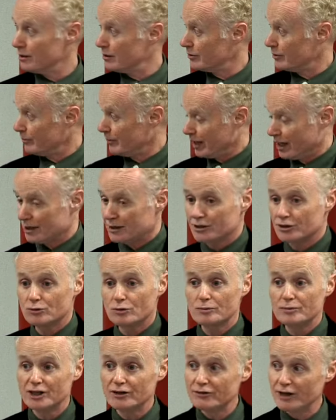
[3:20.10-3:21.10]
panelists
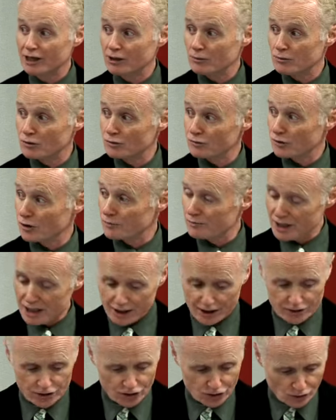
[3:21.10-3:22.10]
will be available for a
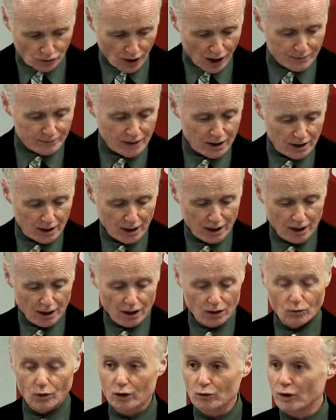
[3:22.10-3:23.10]
media scrum
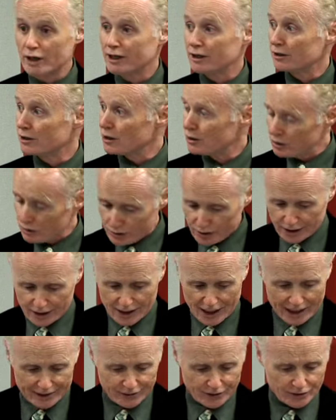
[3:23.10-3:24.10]
when we conclude at
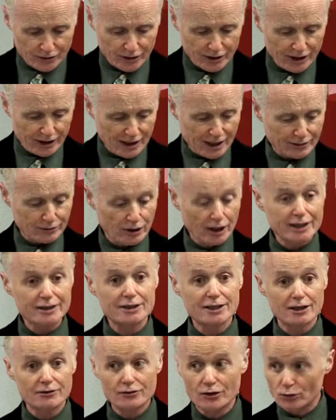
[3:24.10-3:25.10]
9:30, and I'd like
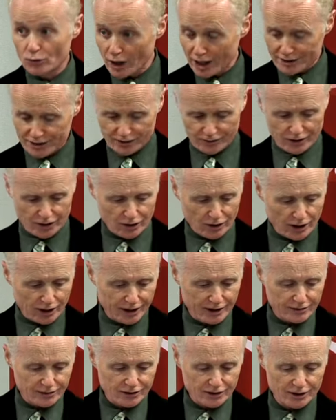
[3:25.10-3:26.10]
to give the rest of the
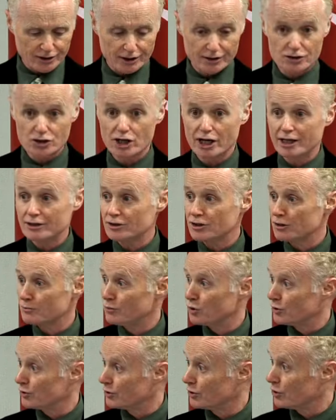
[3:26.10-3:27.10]
audience a chance to
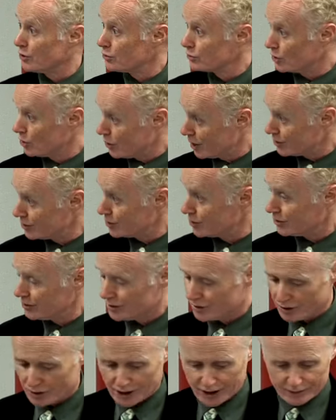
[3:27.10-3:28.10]
put their own questions.
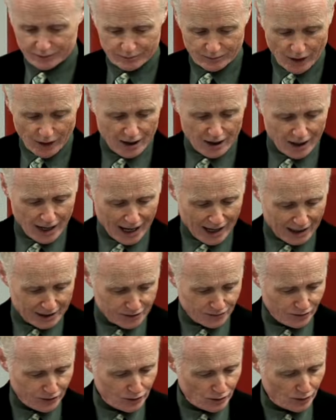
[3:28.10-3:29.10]
So I
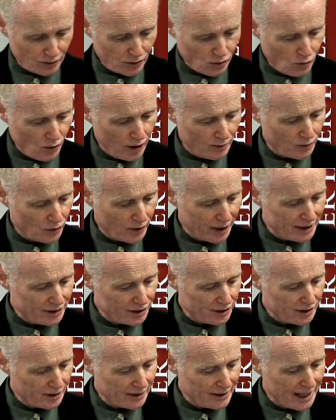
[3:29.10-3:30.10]
ask for your
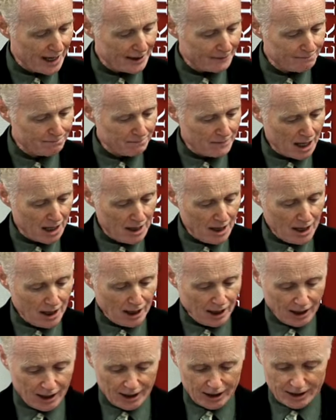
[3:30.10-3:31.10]
cooperation on
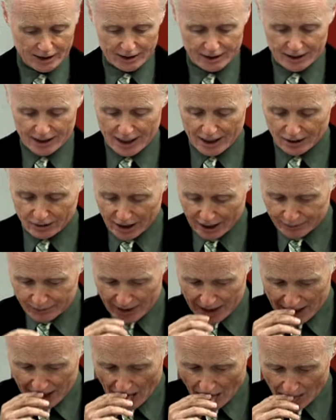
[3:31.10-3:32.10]
that. Now let
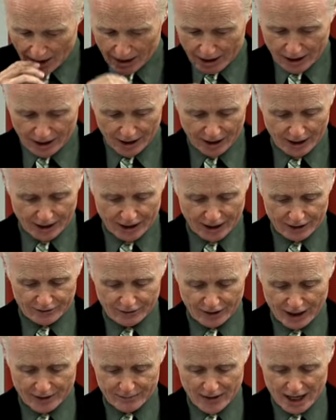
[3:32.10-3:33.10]
me,
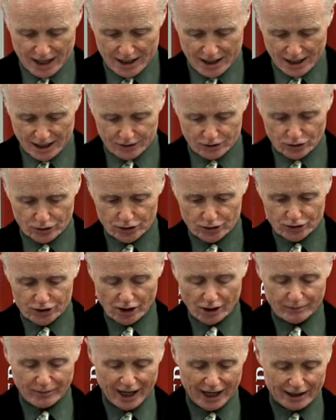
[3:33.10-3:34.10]
if I may, introduce
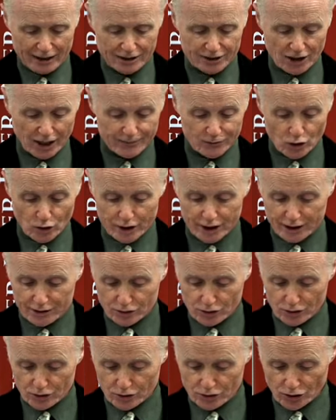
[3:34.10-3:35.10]
our panelists. I'm going to
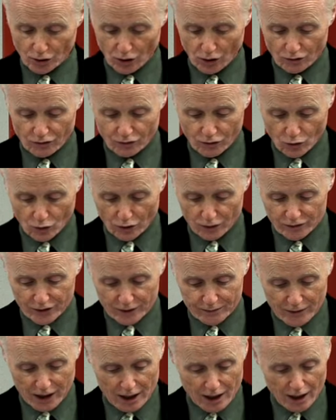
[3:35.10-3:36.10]
introduce all 4 of
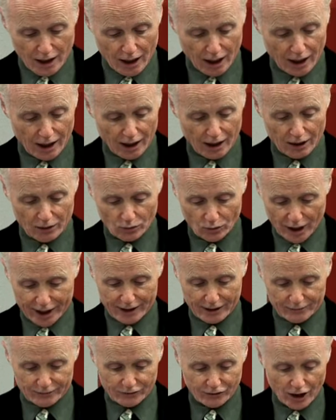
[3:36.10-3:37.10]
them right
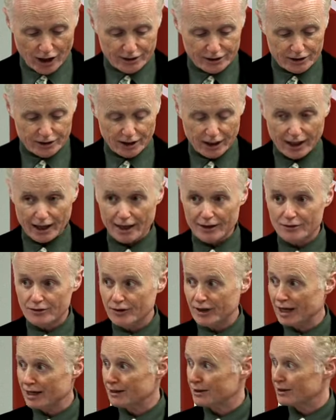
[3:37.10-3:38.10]
up front, and
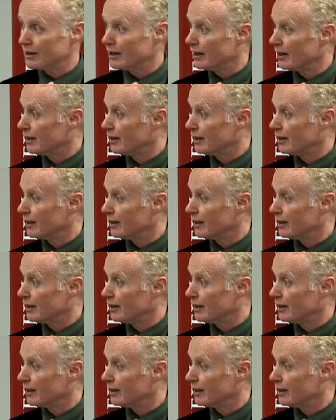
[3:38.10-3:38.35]
then